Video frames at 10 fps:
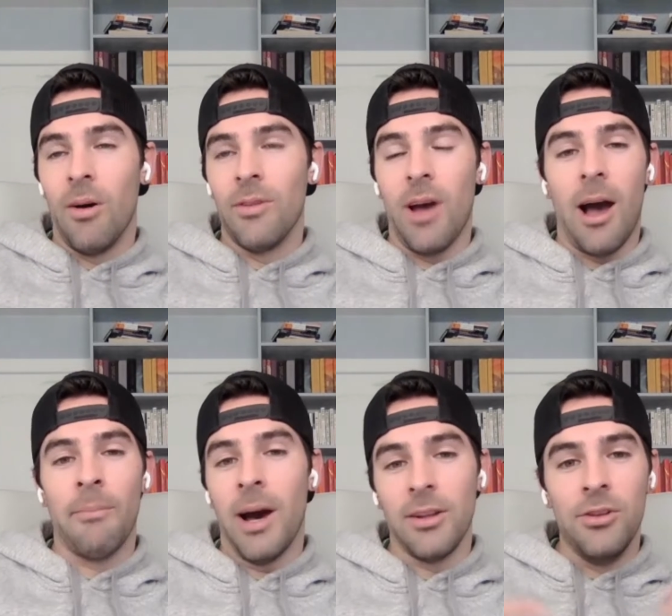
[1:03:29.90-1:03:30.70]
the
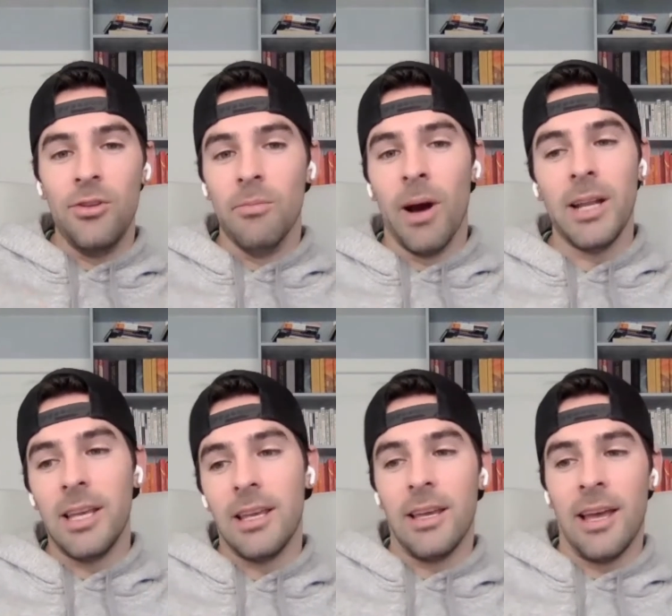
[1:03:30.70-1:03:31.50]
amount of new
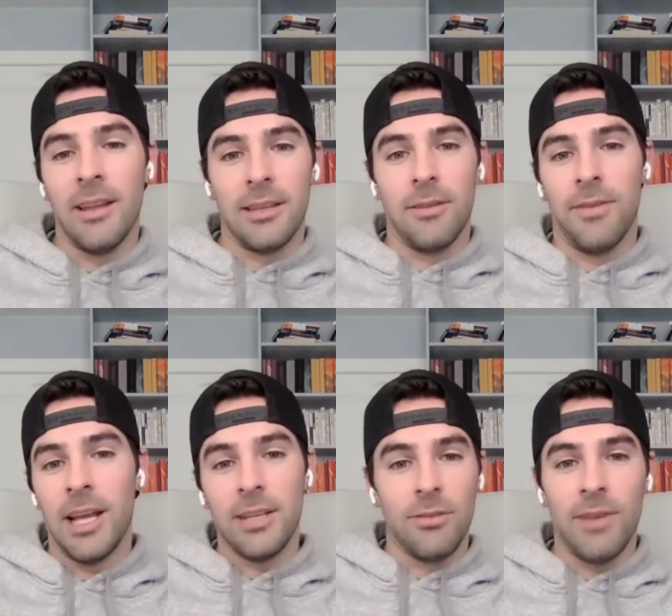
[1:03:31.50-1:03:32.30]
money and like the
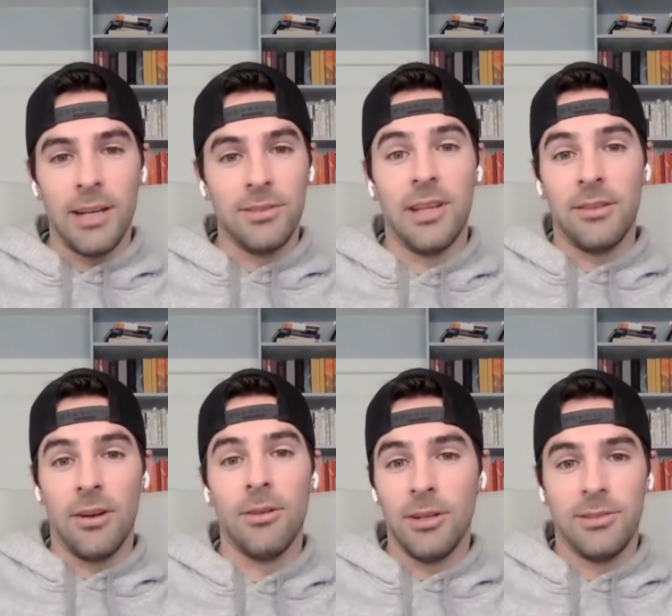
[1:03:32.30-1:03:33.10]
financial advisors that
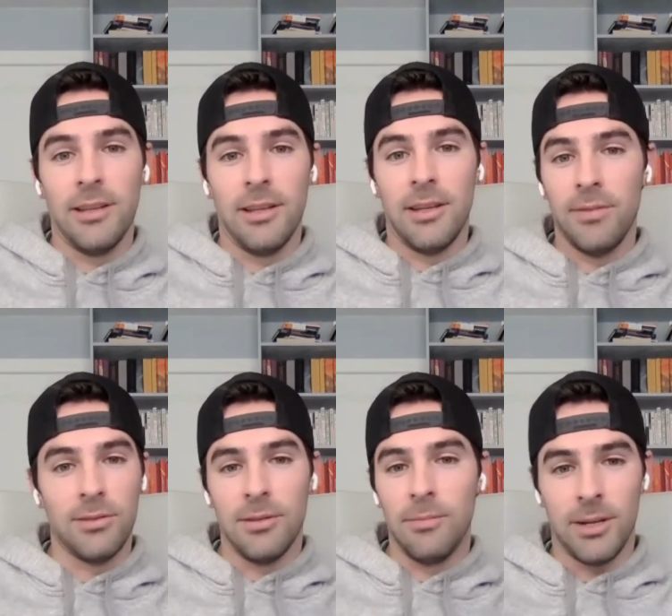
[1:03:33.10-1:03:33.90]
don't understand the difference
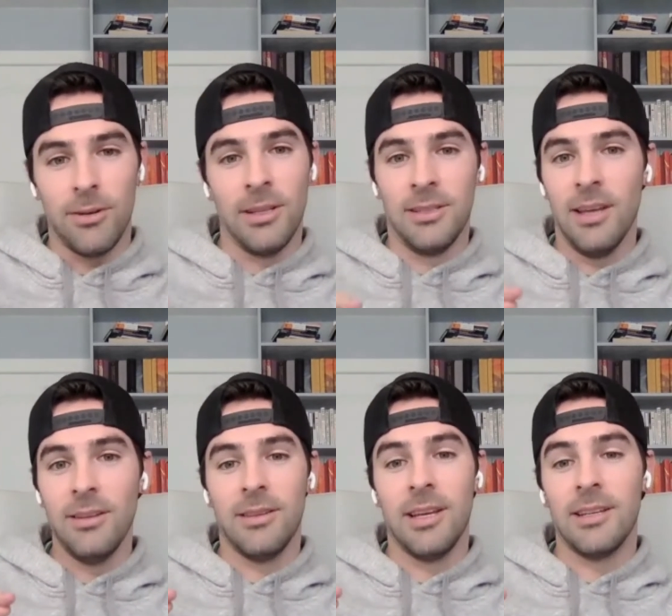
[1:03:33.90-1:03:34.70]
between Bitcoin and the
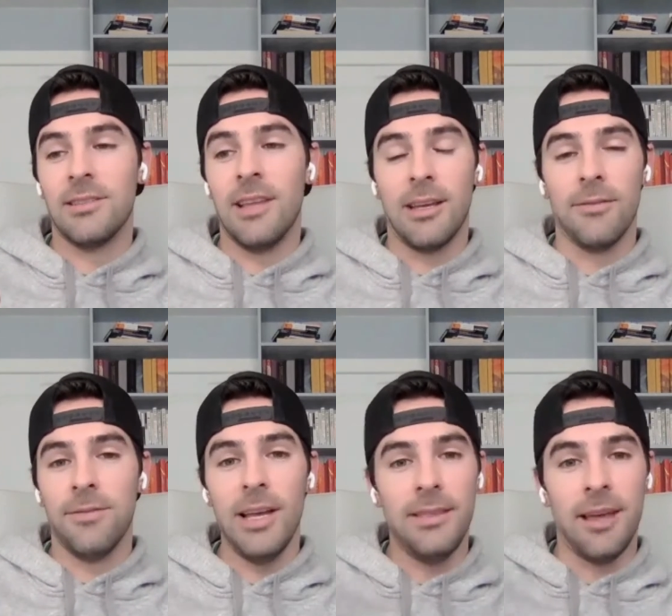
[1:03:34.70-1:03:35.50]
other things, they
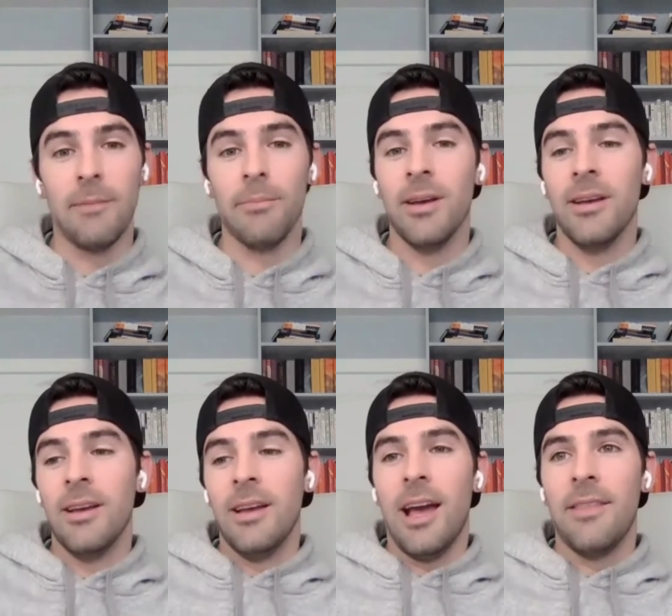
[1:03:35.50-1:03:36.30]
conflate them.
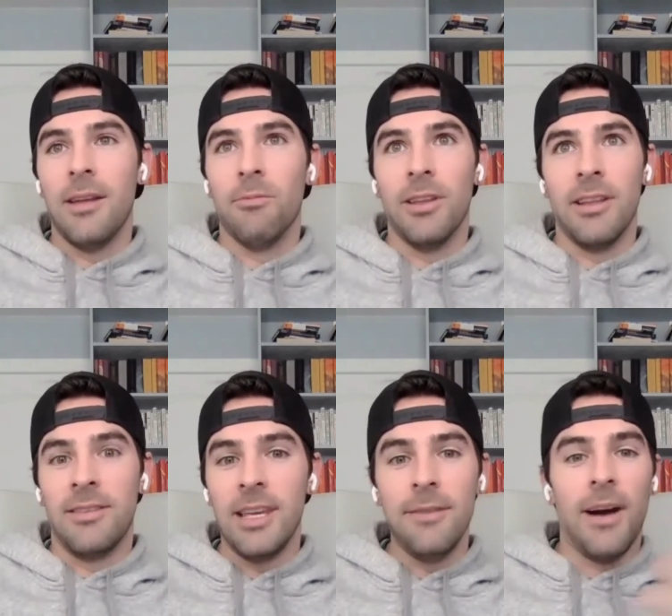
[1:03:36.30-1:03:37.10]
And then when the
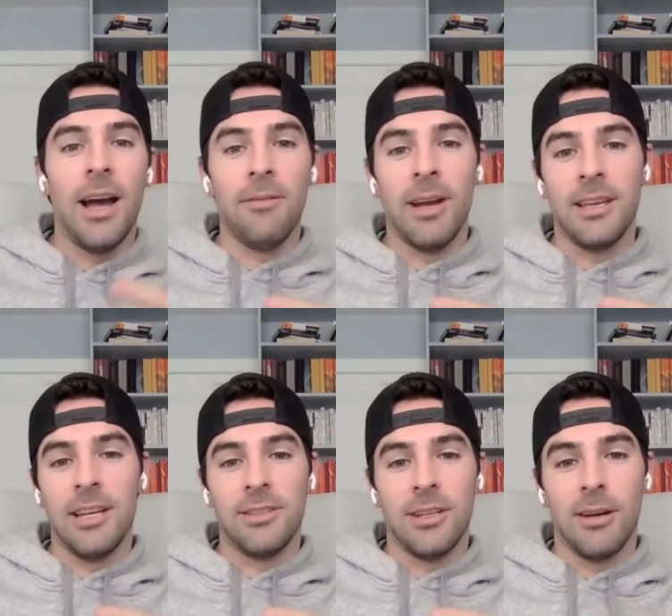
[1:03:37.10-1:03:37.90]
DeFi
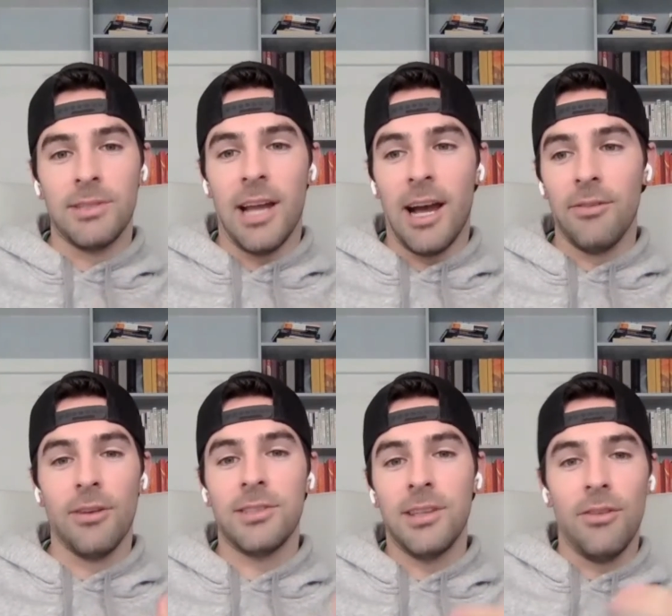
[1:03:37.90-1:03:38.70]
regulation comes down,
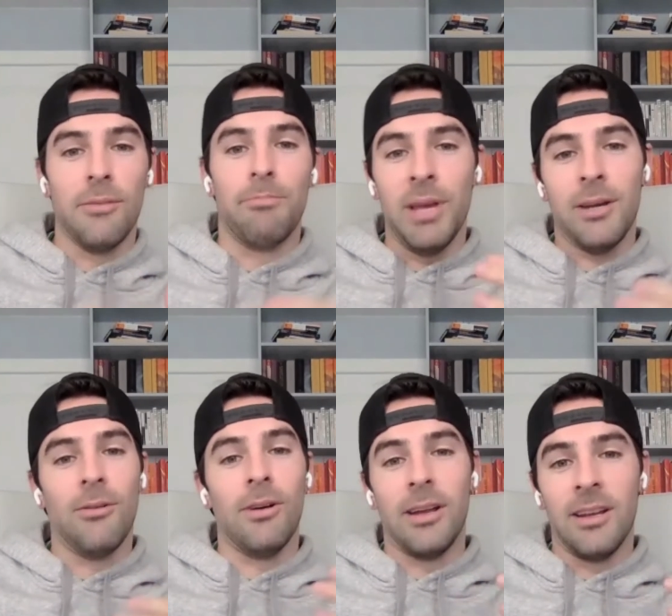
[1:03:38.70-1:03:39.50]
they'll sell their
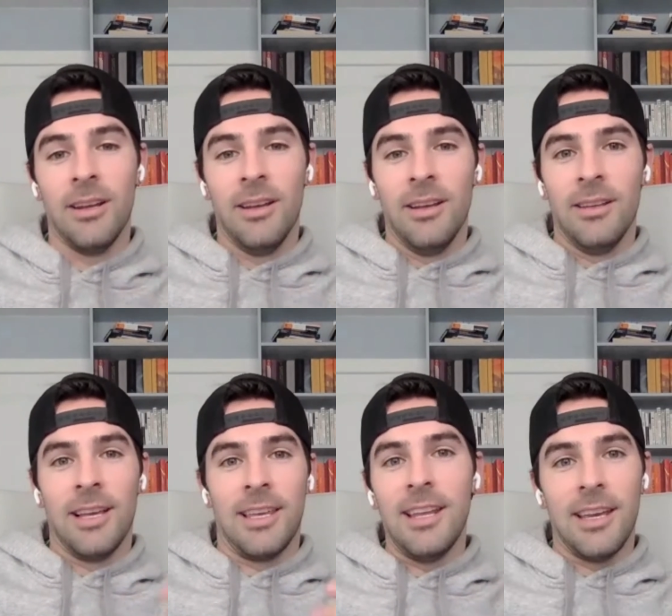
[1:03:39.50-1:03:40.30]
Bitcoin
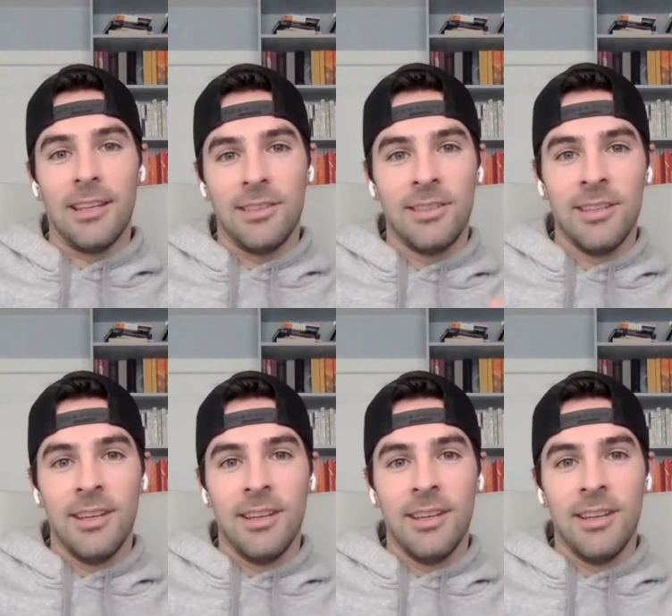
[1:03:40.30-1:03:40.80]
like idiots,